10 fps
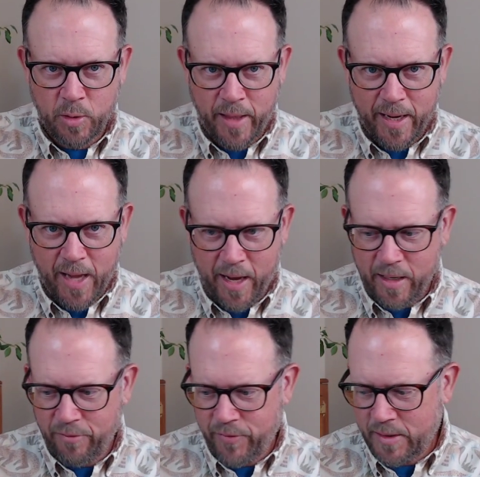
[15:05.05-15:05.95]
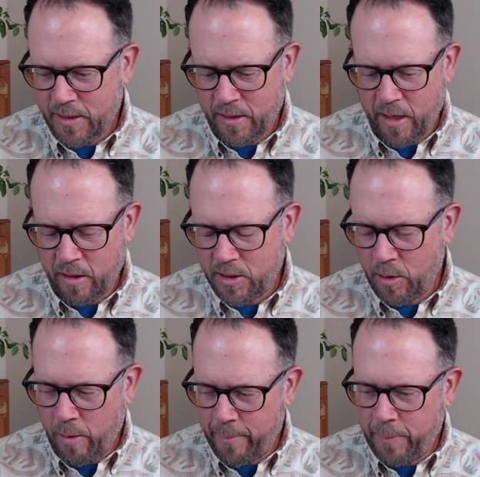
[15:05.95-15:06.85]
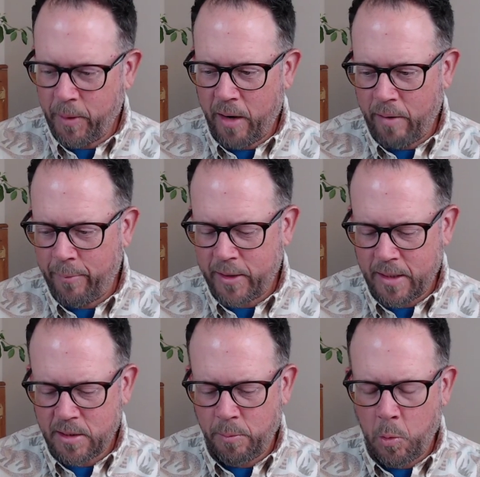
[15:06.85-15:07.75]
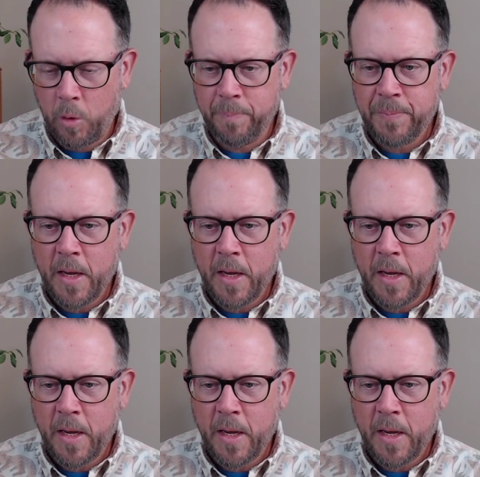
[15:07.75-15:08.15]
and that kind of fits in there. So I'm gonna play around with that some more.